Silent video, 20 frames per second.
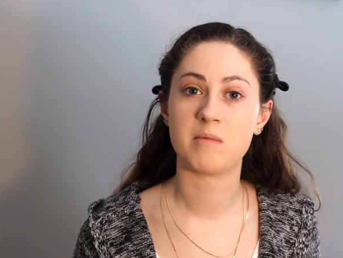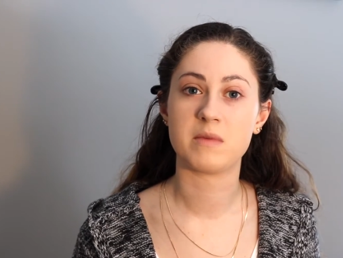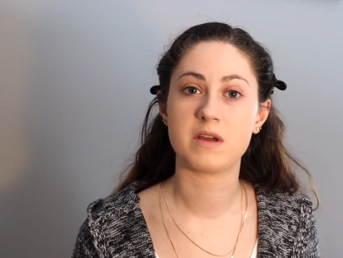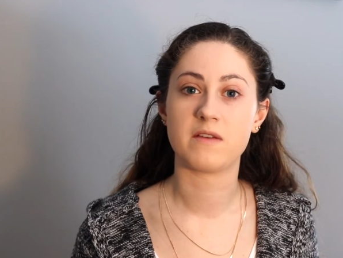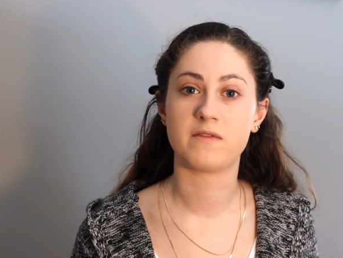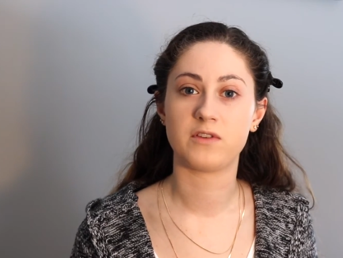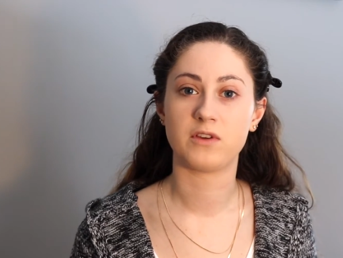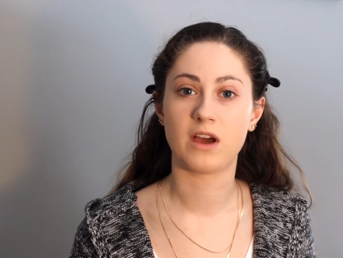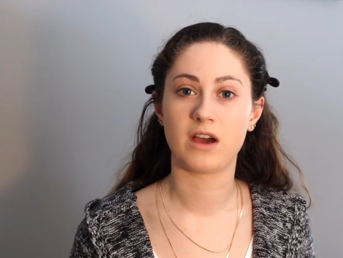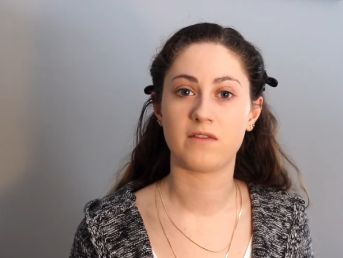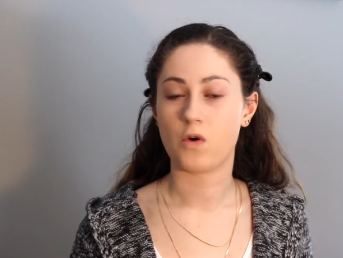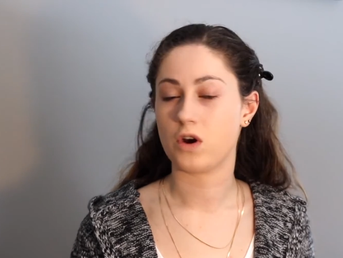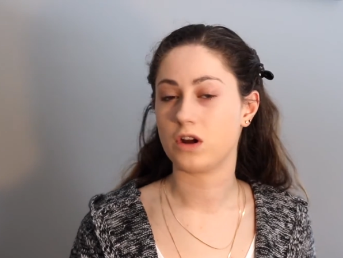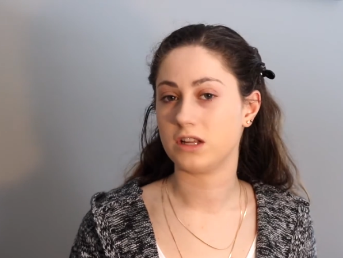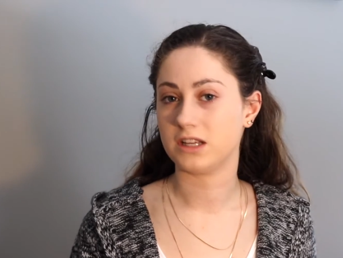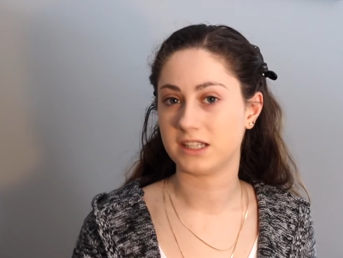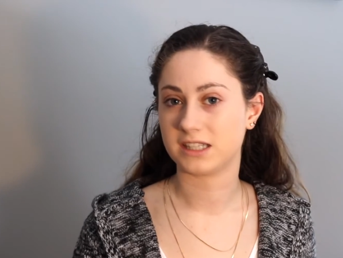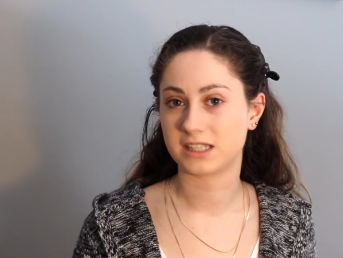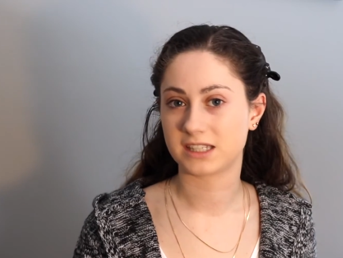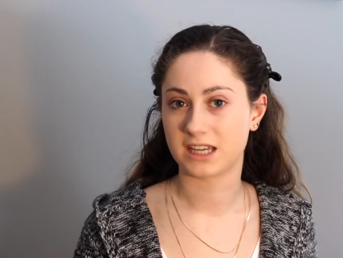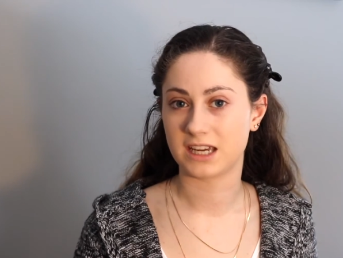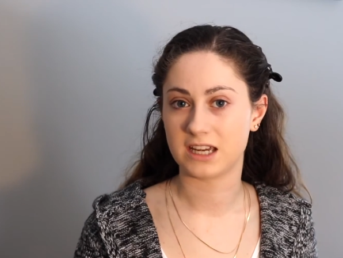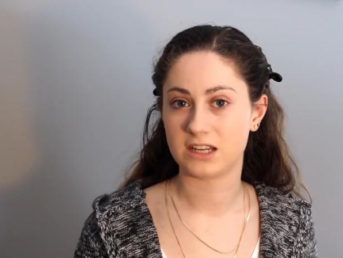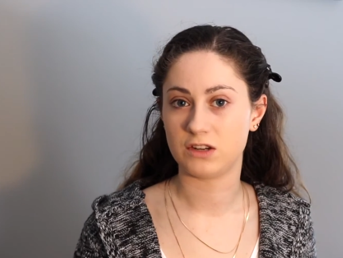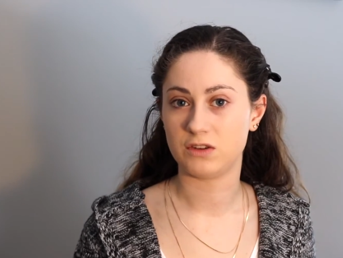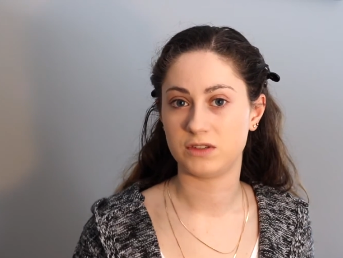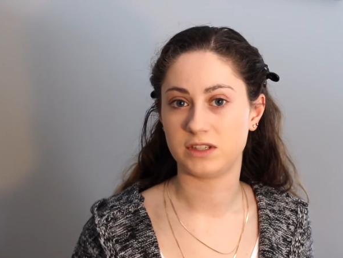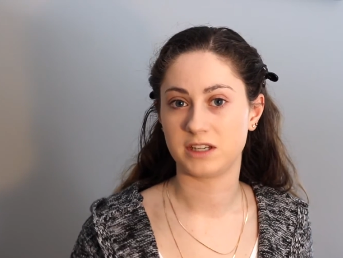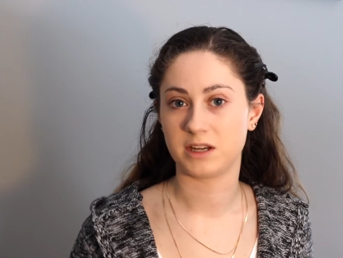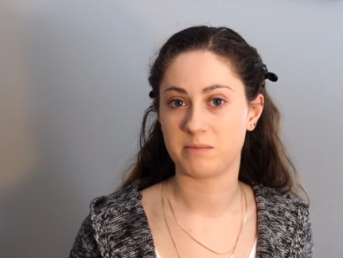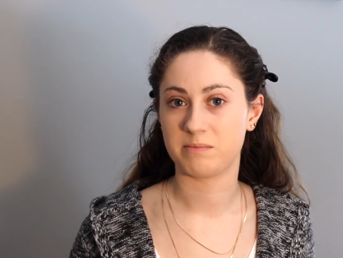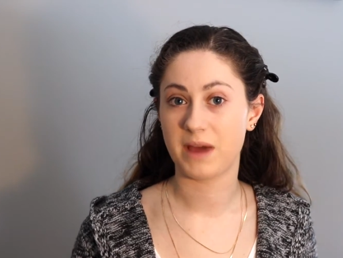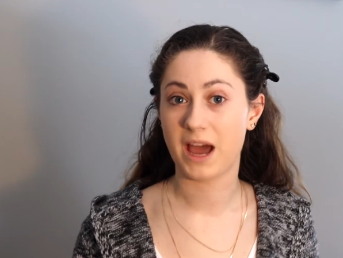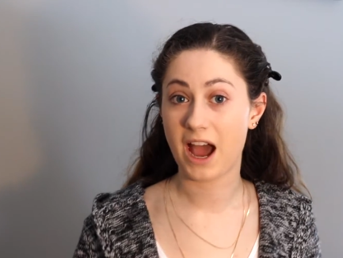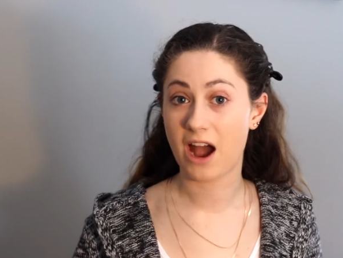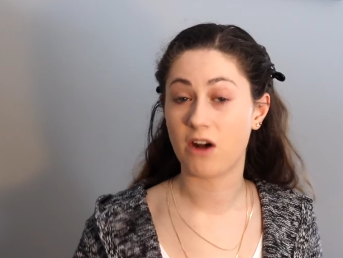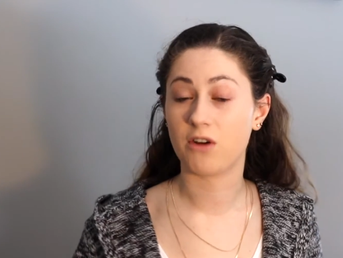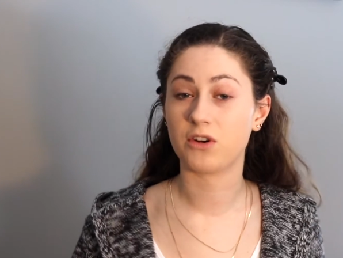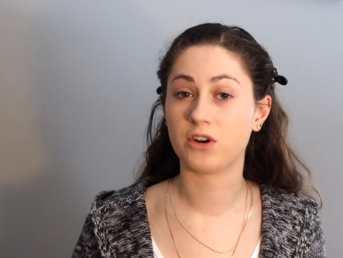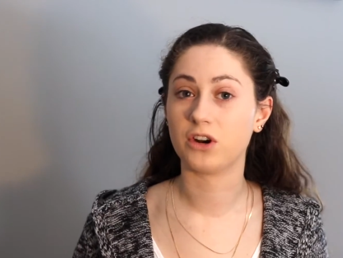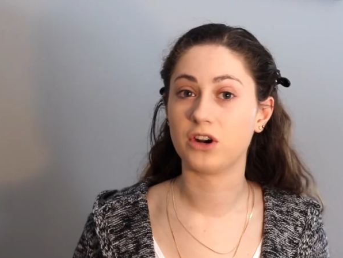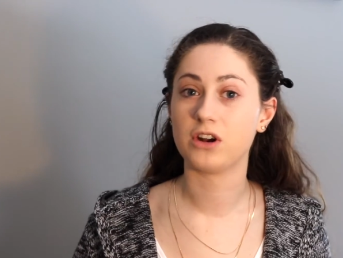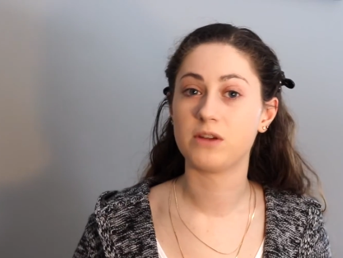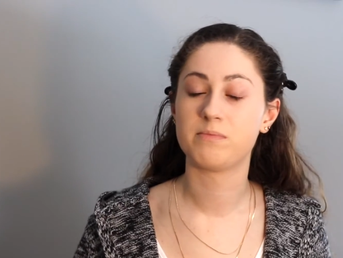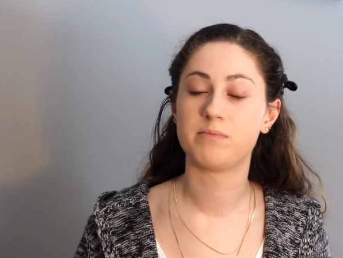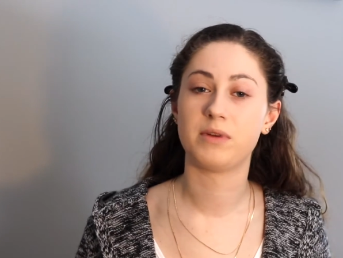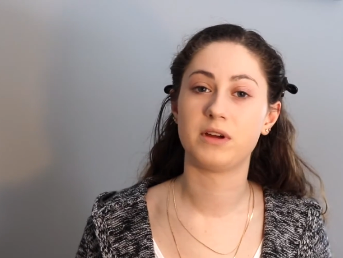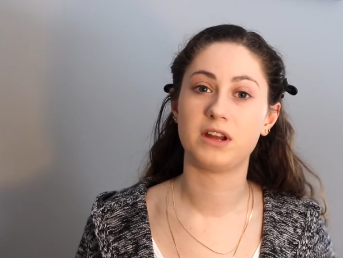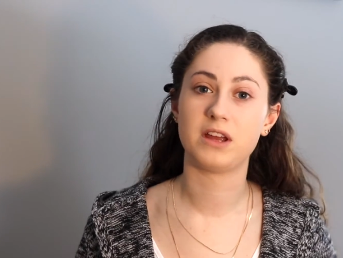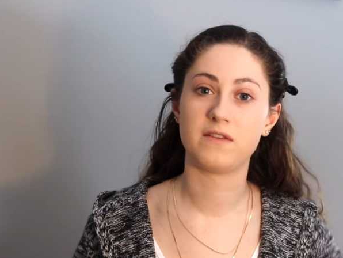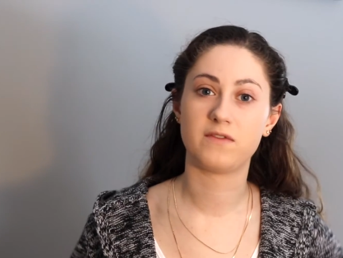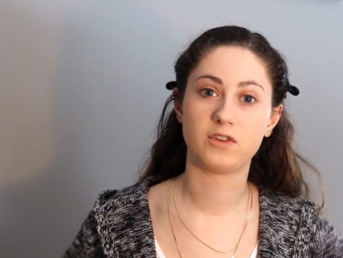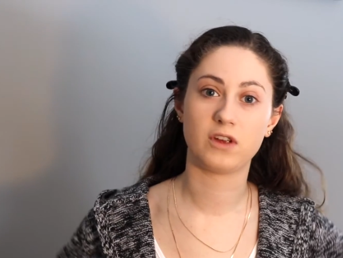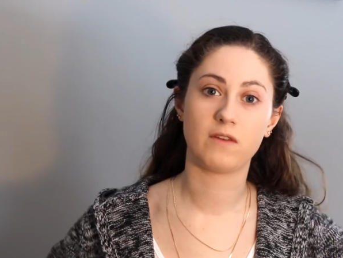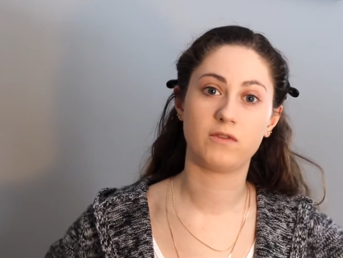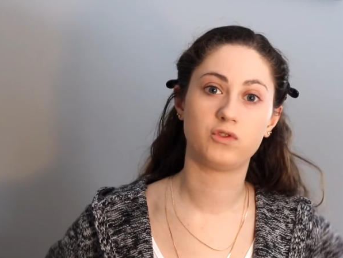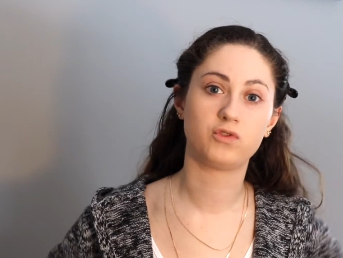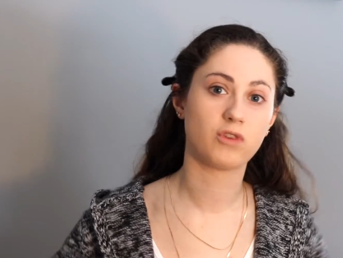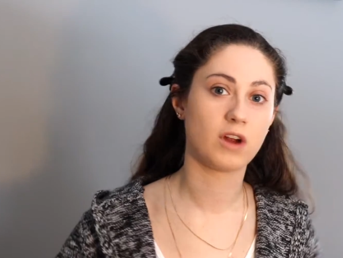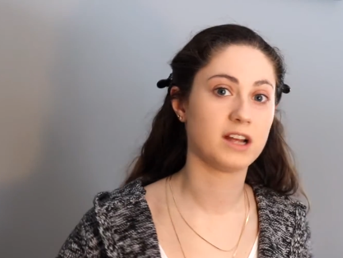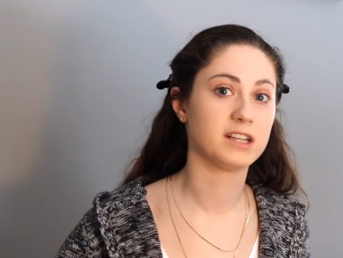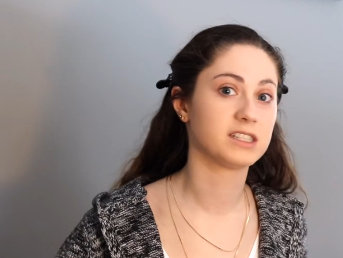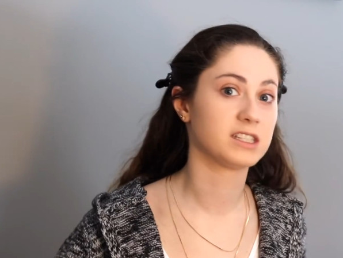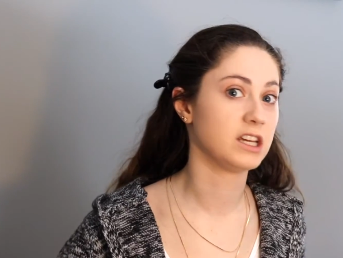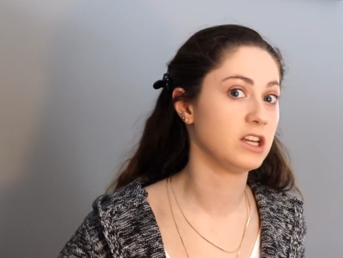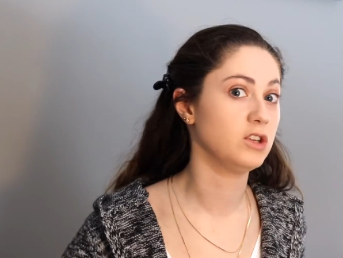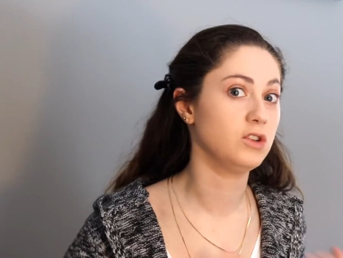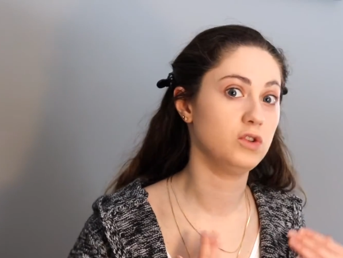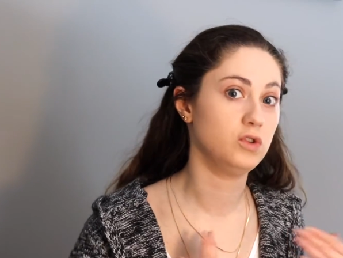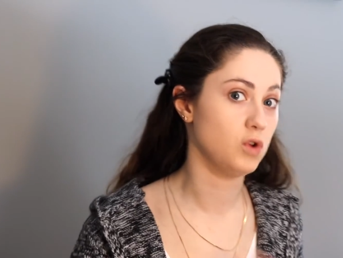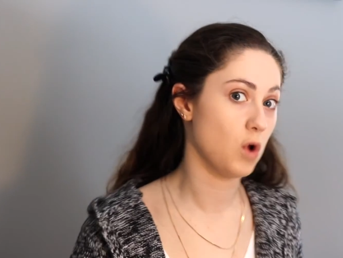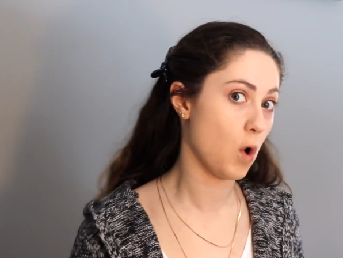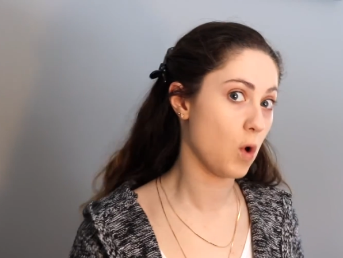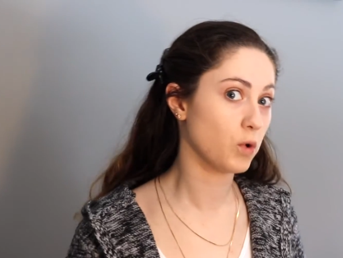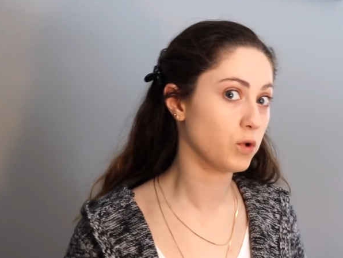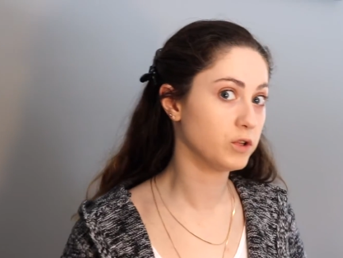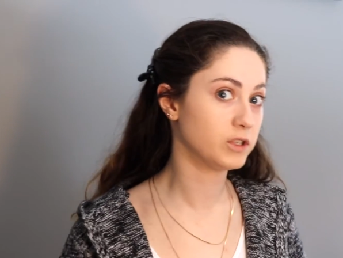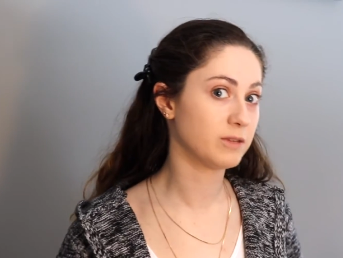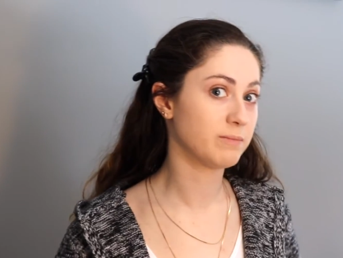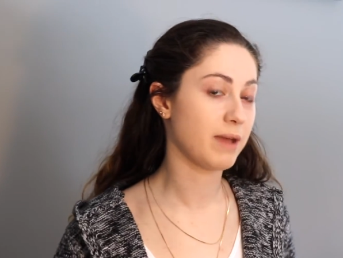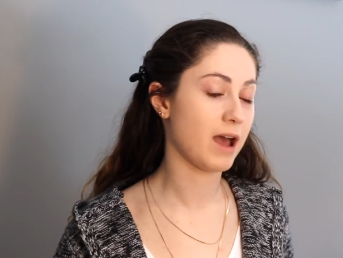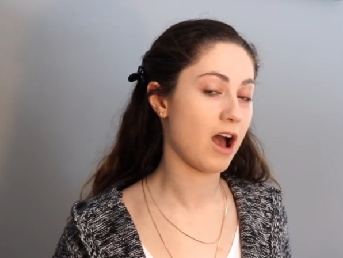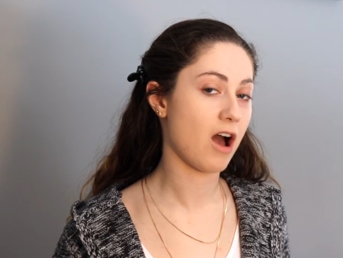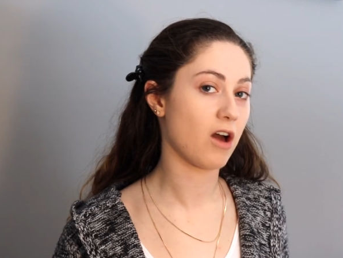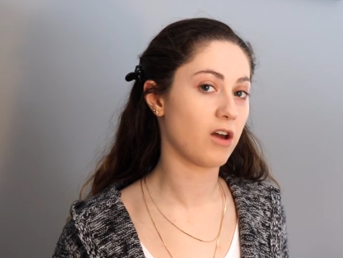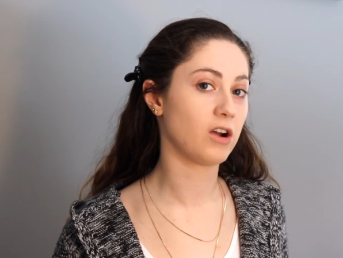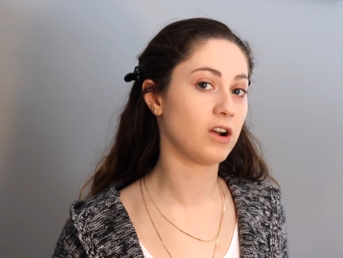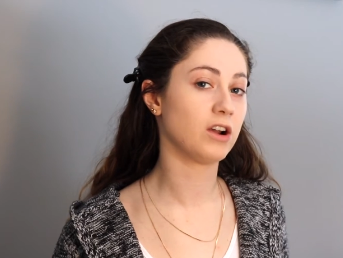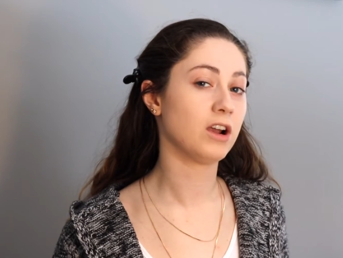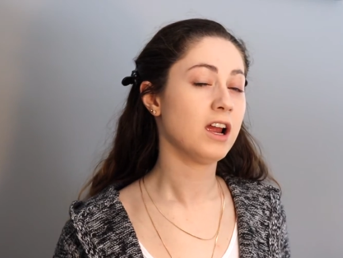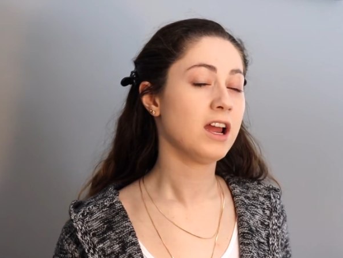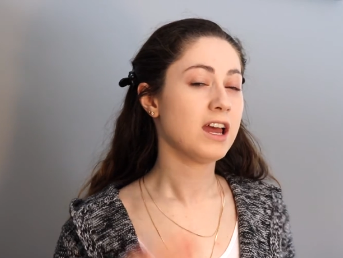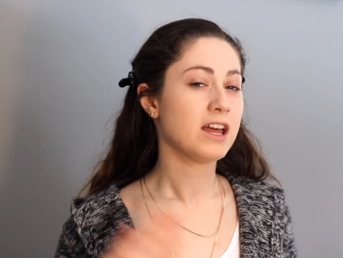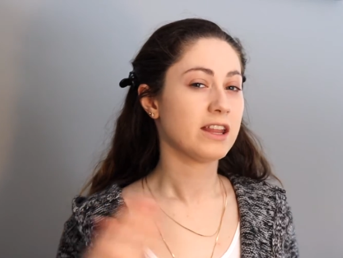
If you have oily skin, using a powder, but if you have dry skin, don't use a powder.